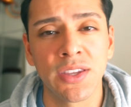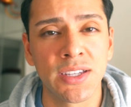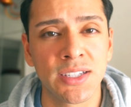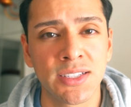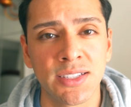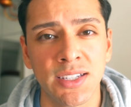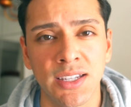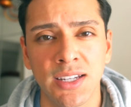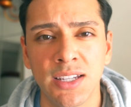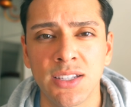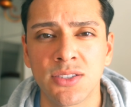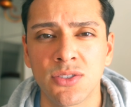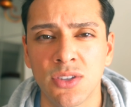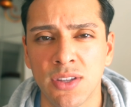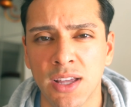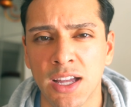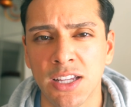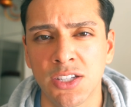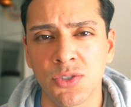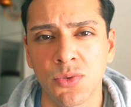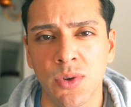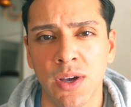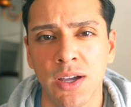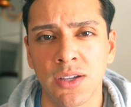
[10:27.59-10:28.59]
in the city, so
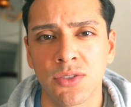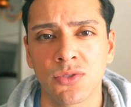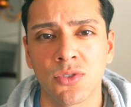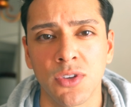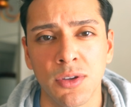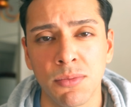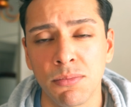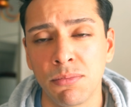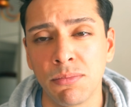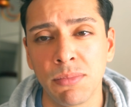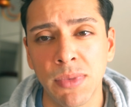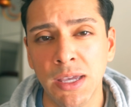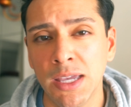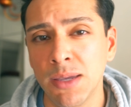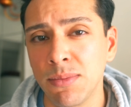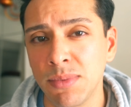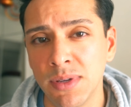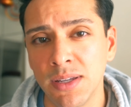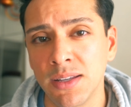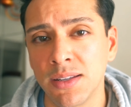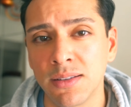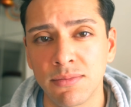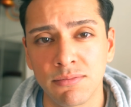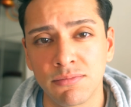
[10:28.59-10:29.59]
that's why. So it may
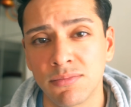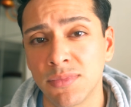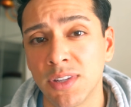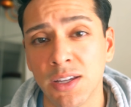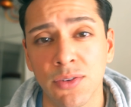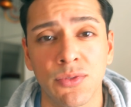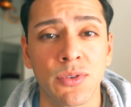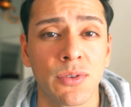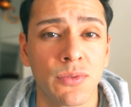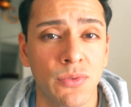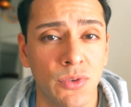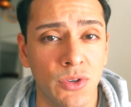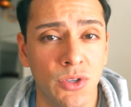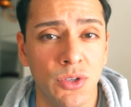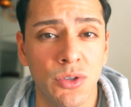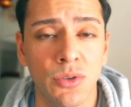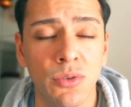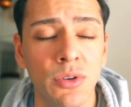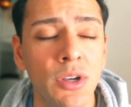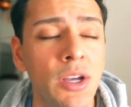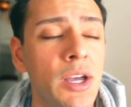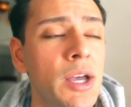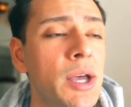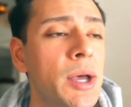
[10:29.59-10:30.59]
be different for
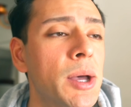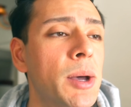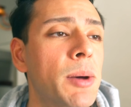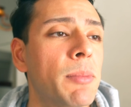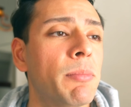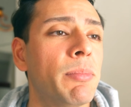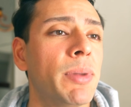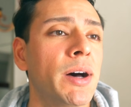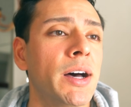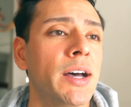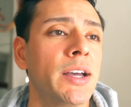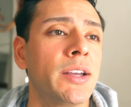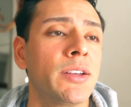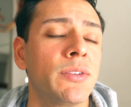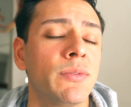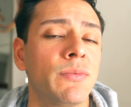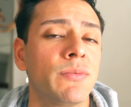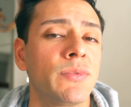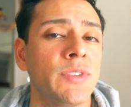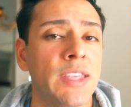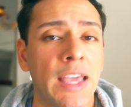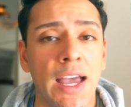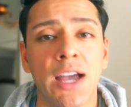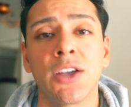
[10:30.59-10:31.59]
you, but
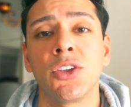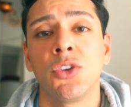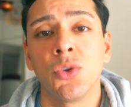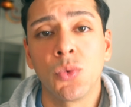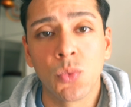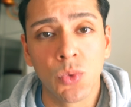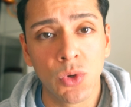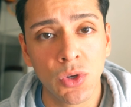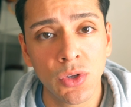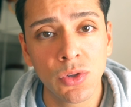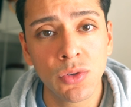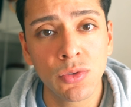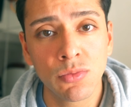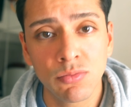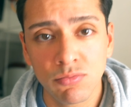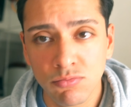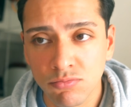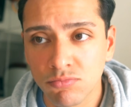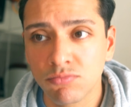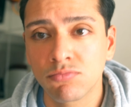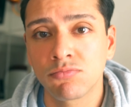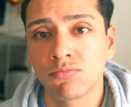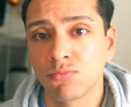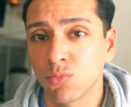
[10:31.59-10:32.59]
yeah, you will
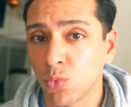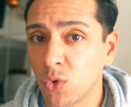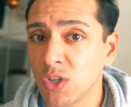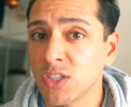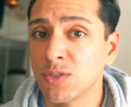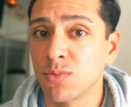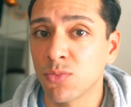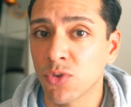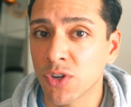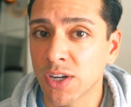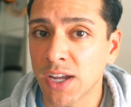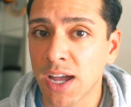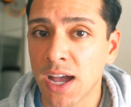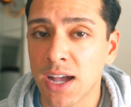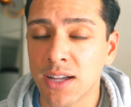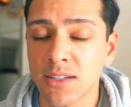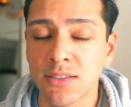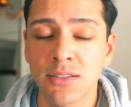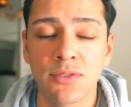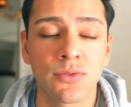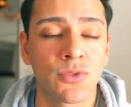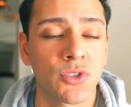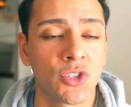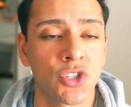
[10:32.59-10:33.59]
waste more
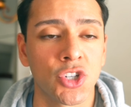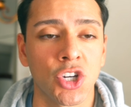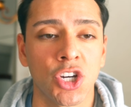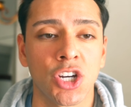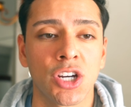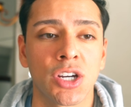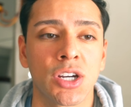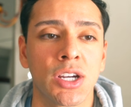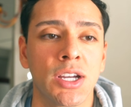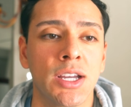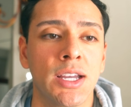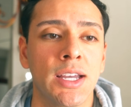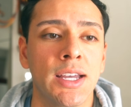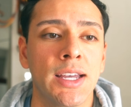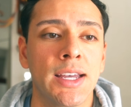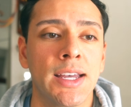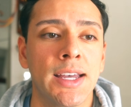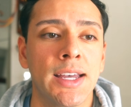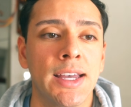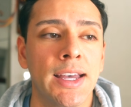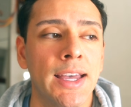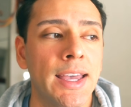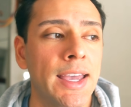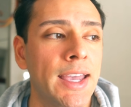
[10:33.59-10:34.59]
gas for sure.
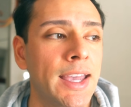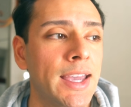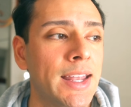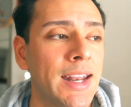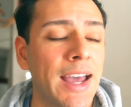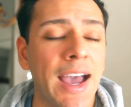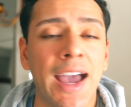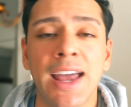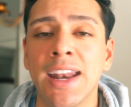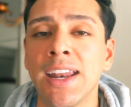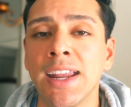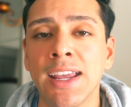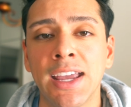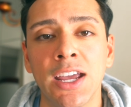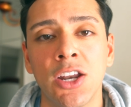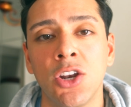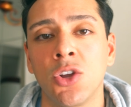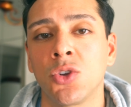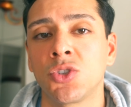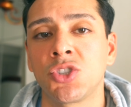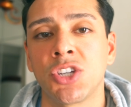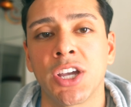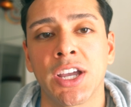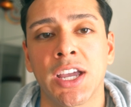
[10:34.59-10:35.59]
And I didn't get
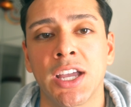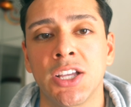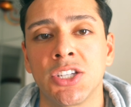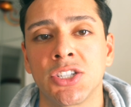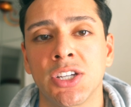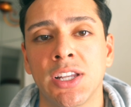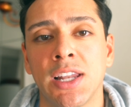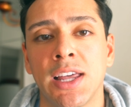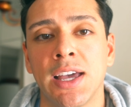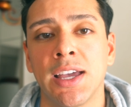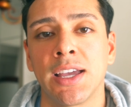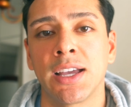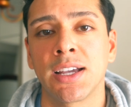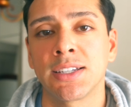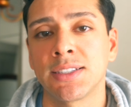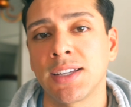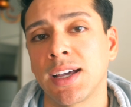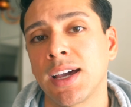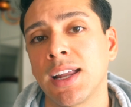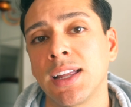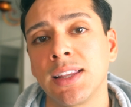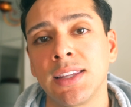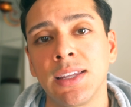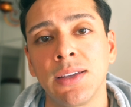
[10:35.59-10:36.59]
no check engine light because I
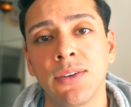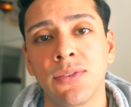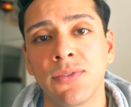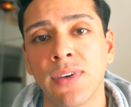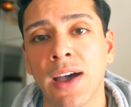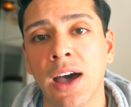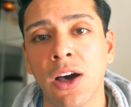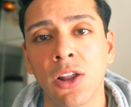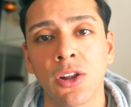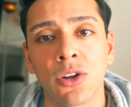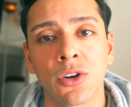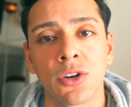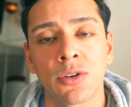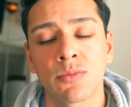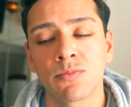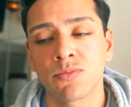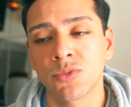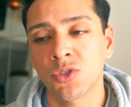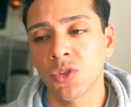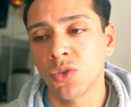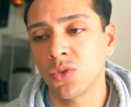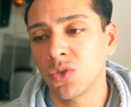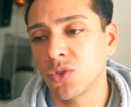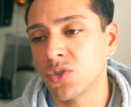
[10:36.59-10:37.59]
got a defouler,
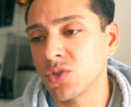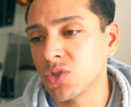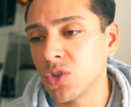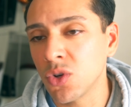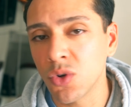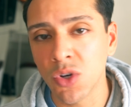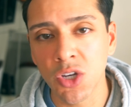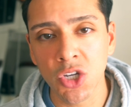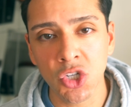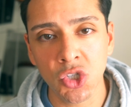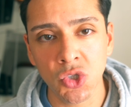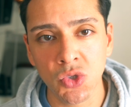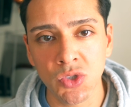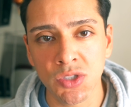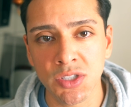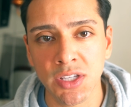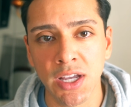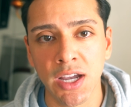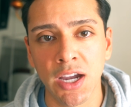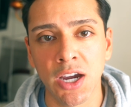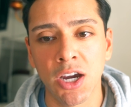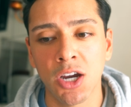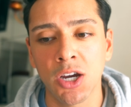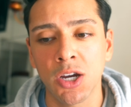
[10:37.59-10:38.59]
so there's no issues
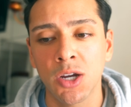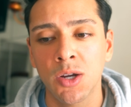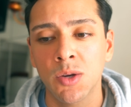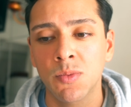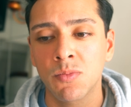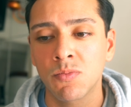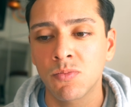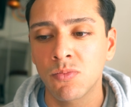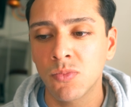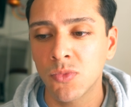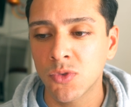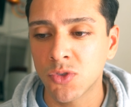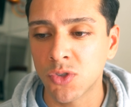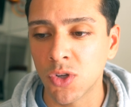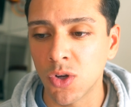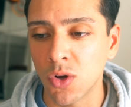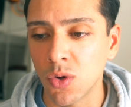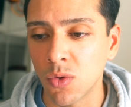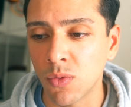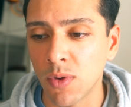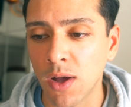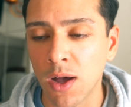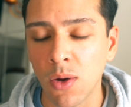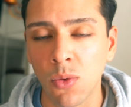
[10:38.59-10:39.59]
there.
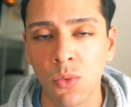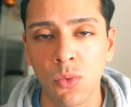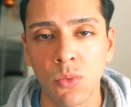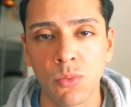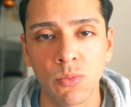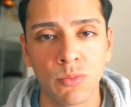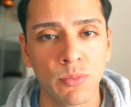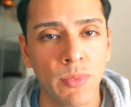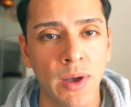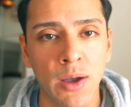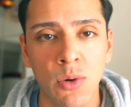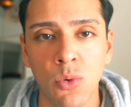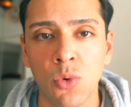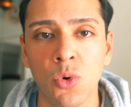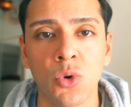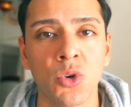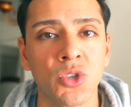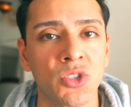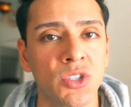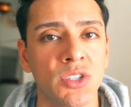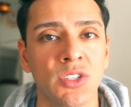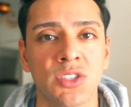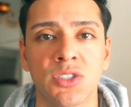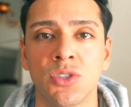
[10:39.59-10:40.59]
So my
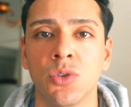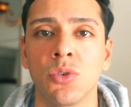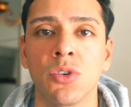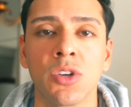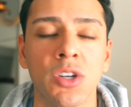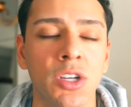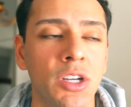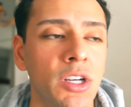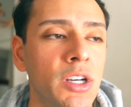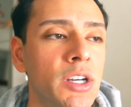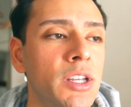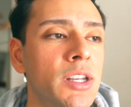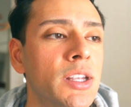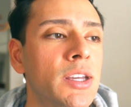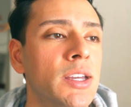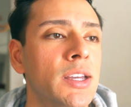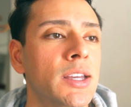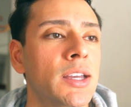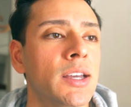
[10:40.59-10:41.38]
warranty's still good.